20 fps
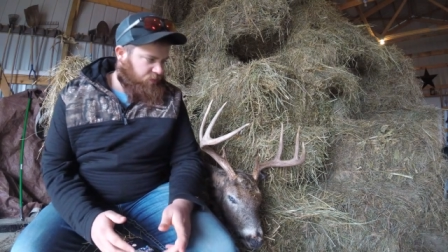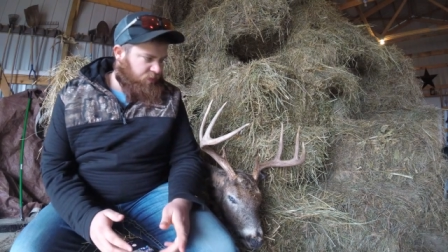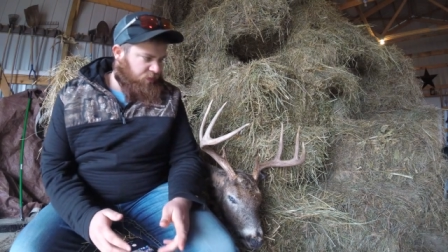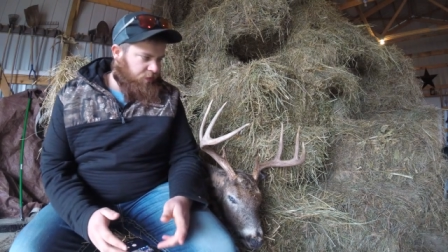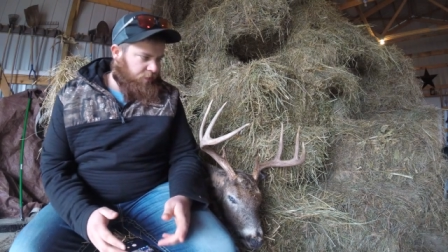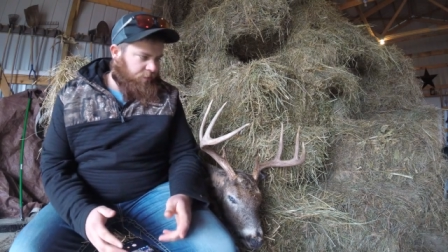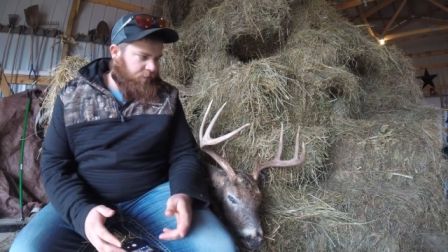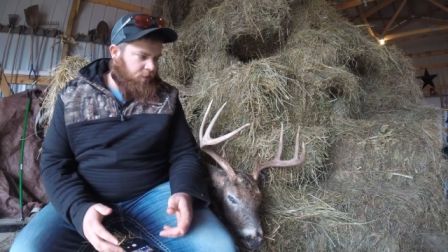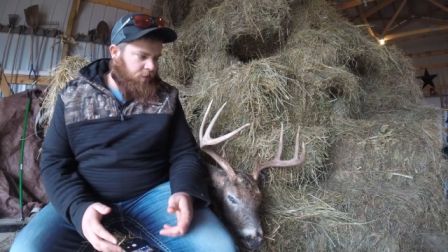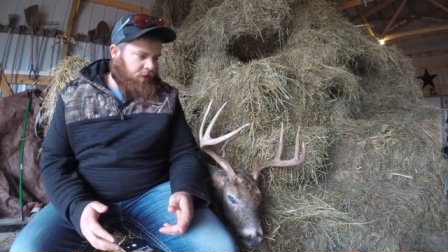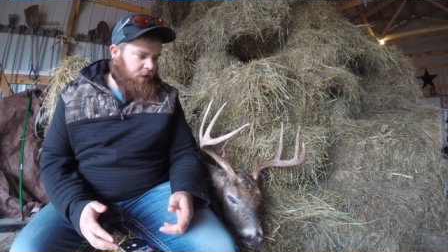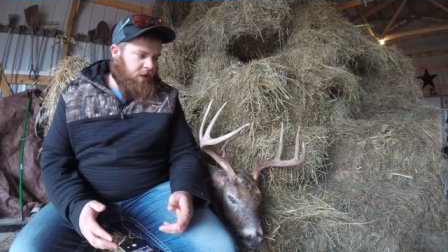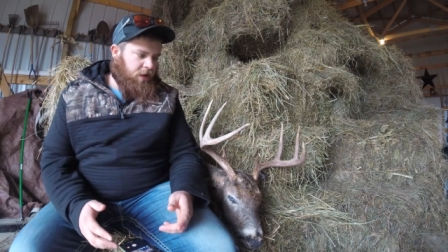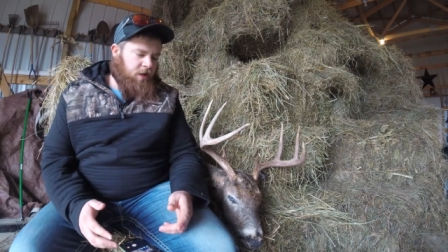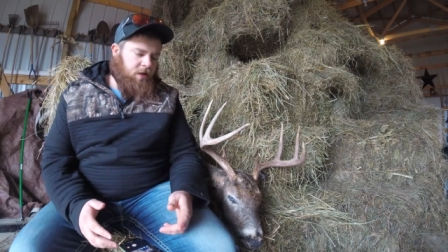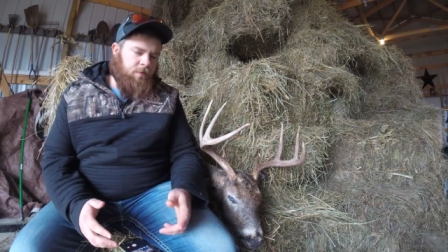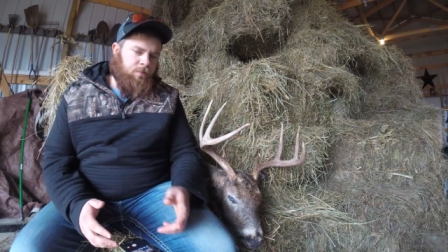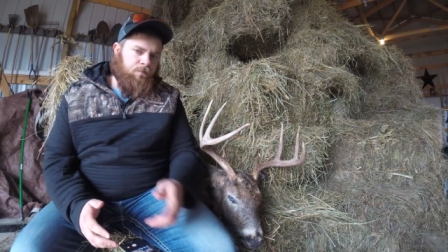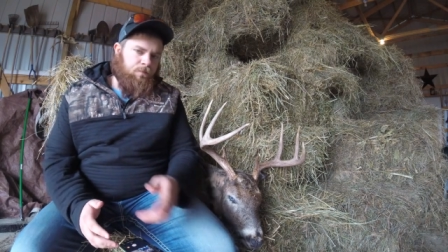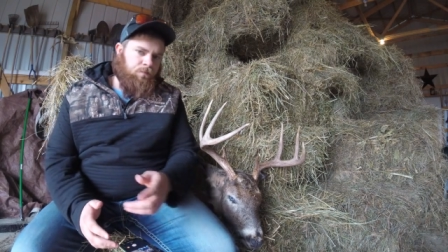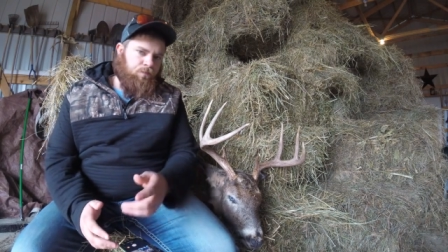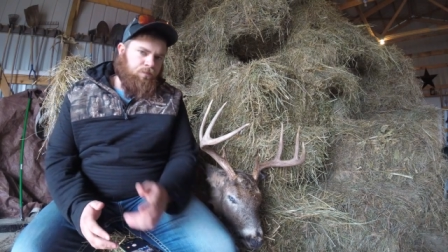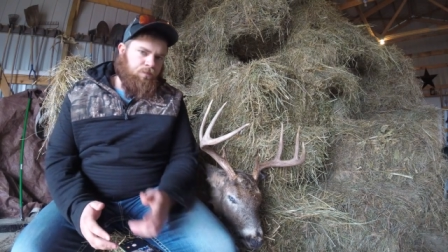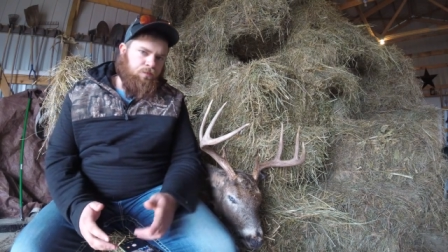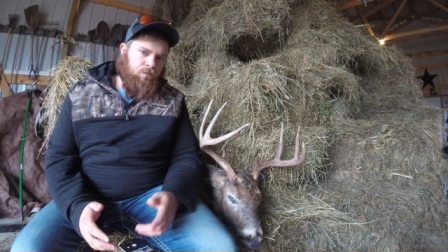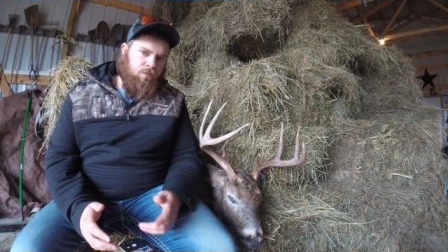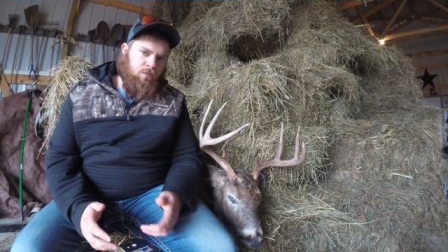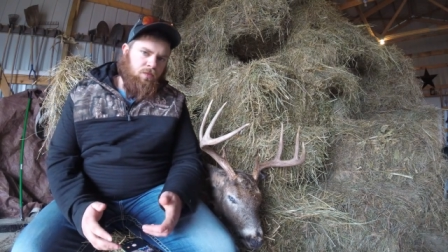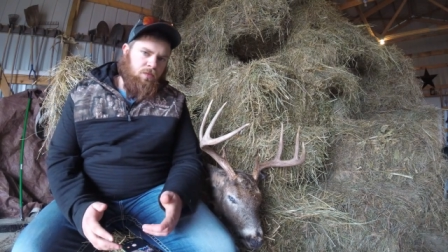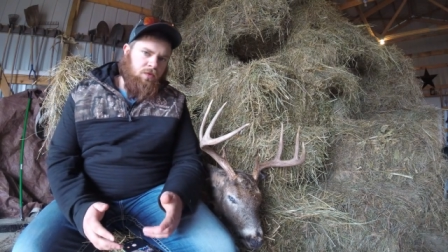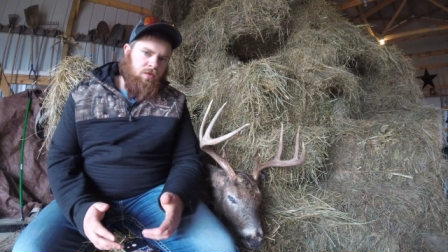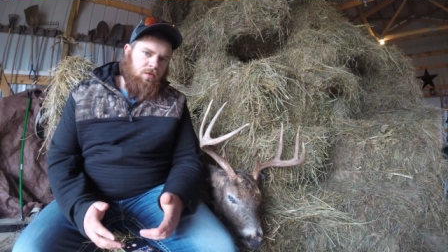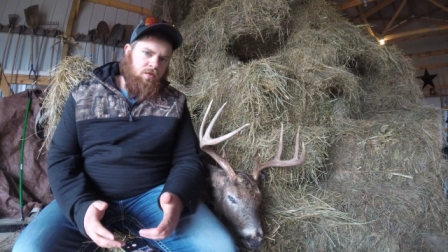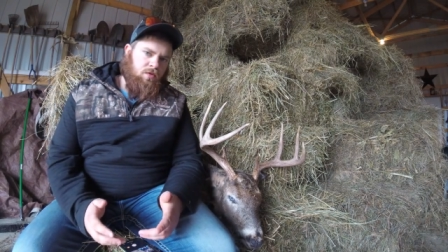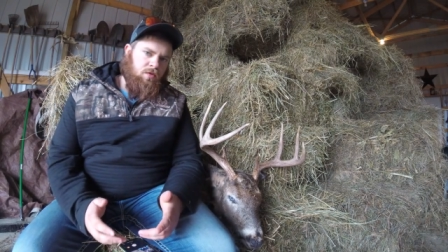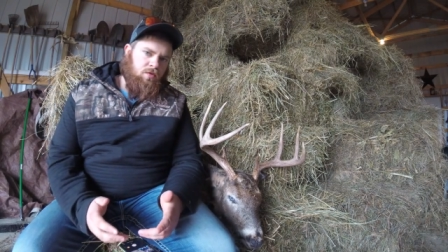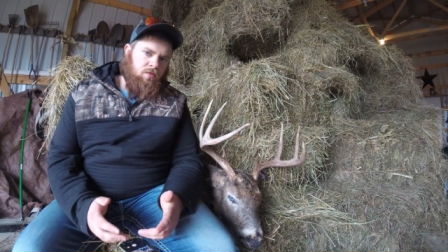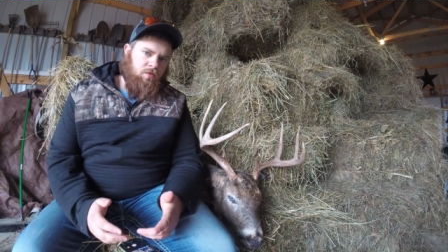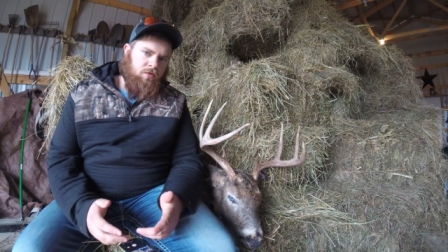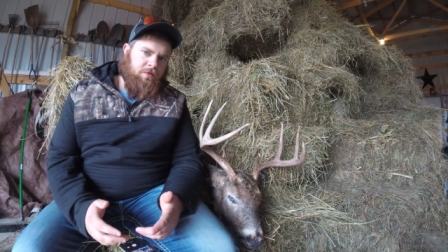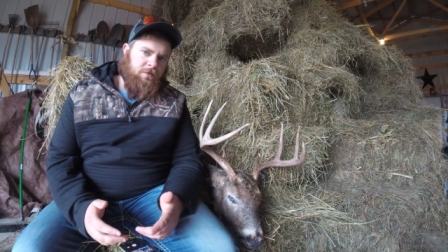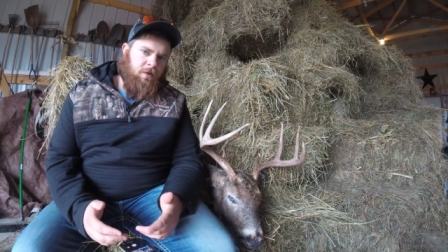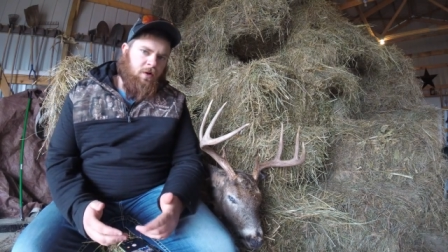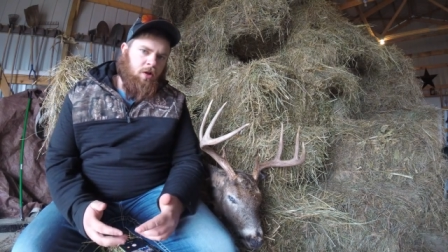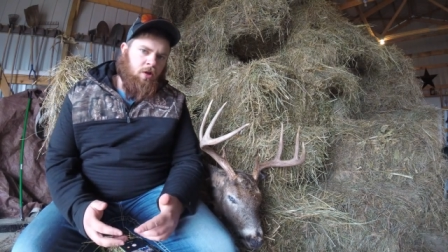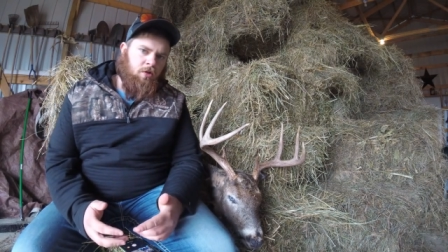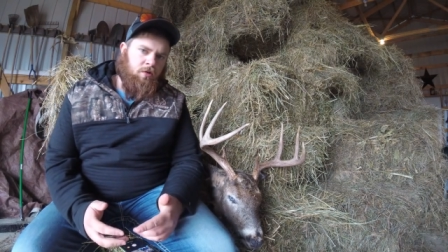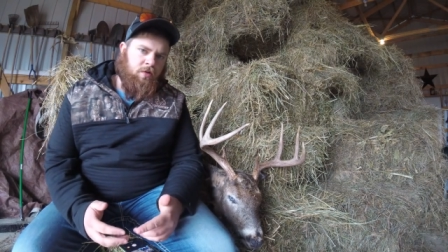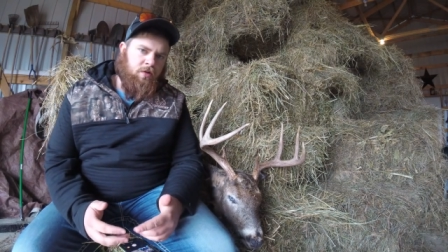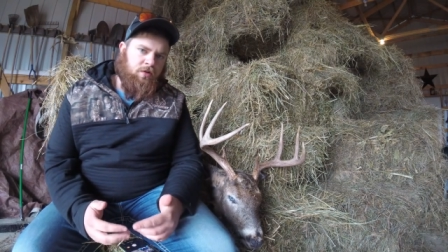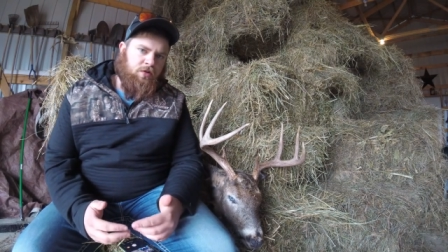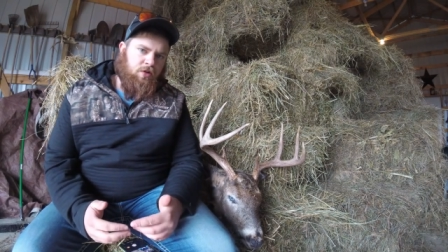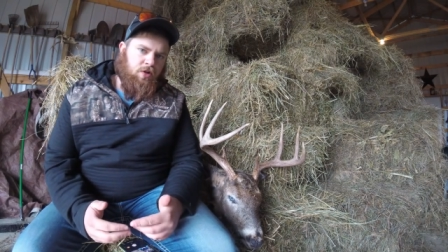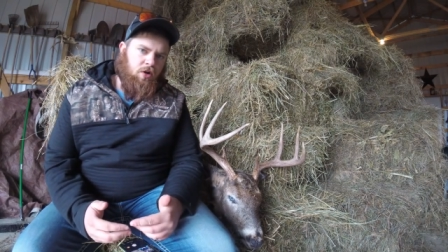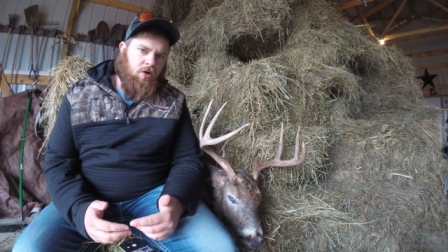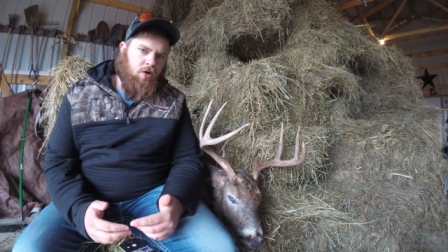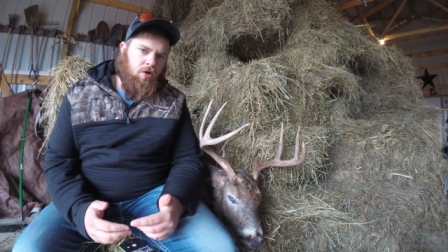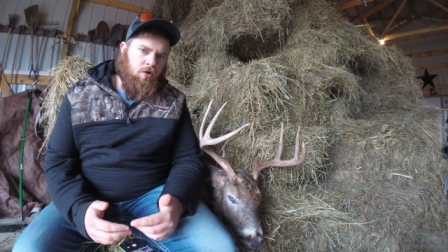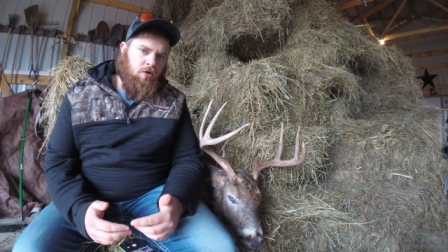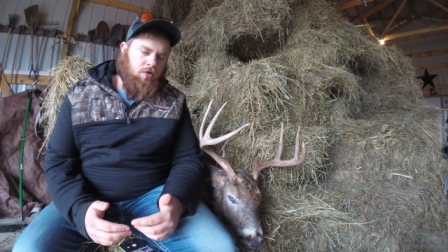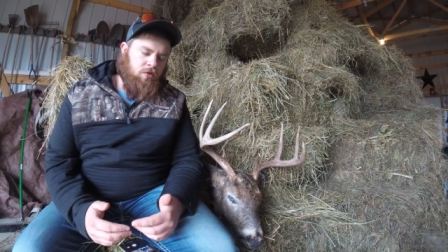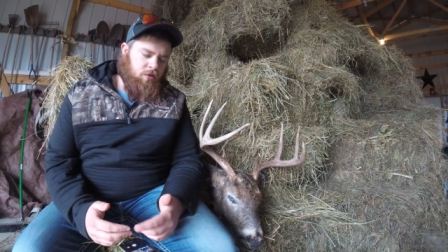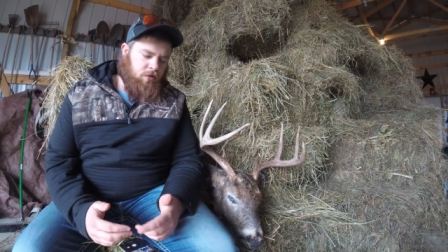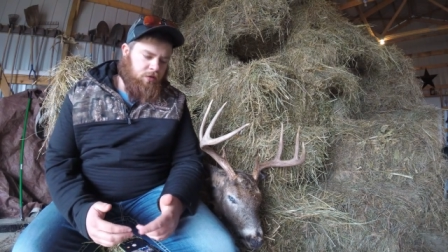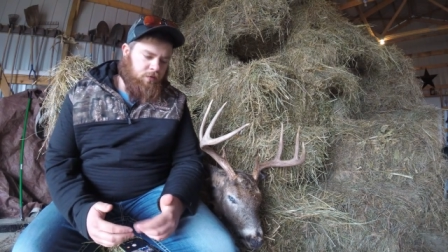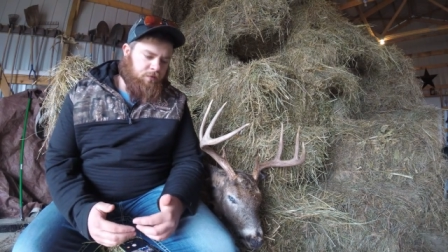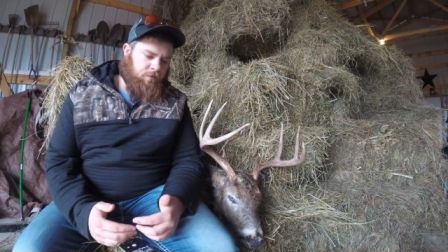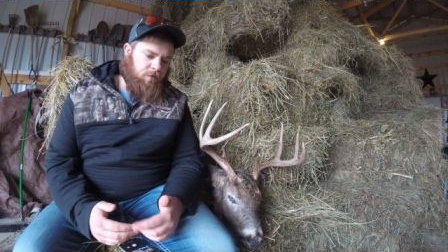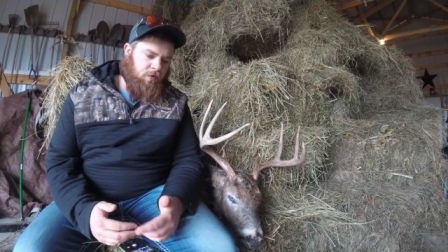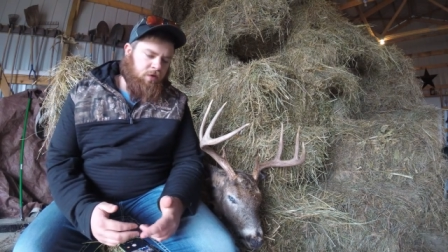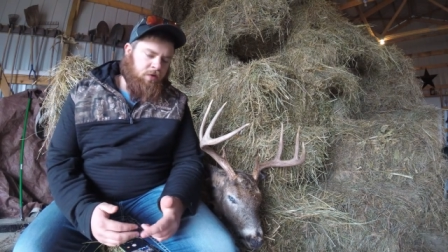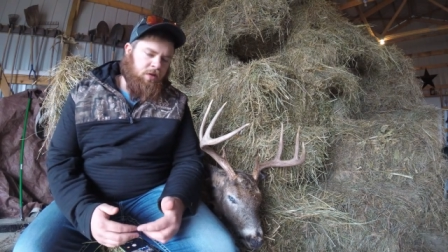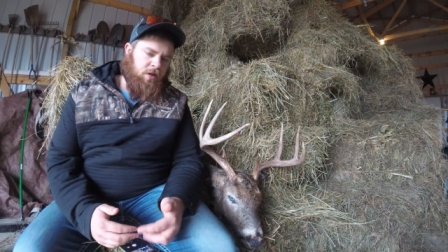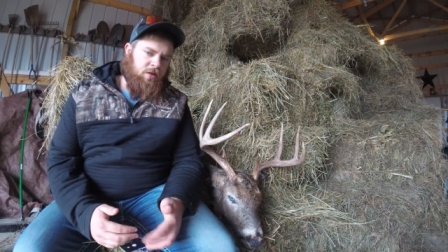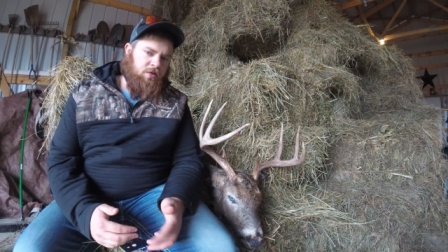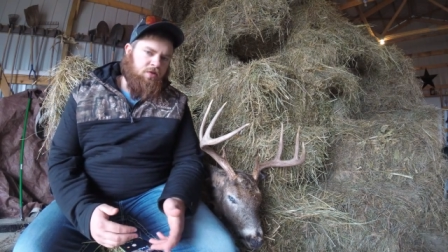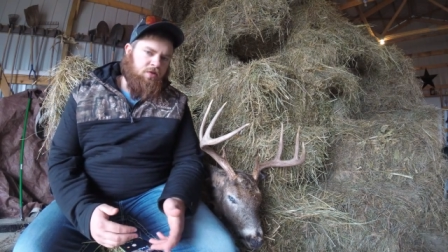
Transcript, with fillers: beautiful eight was following a doe. In front of that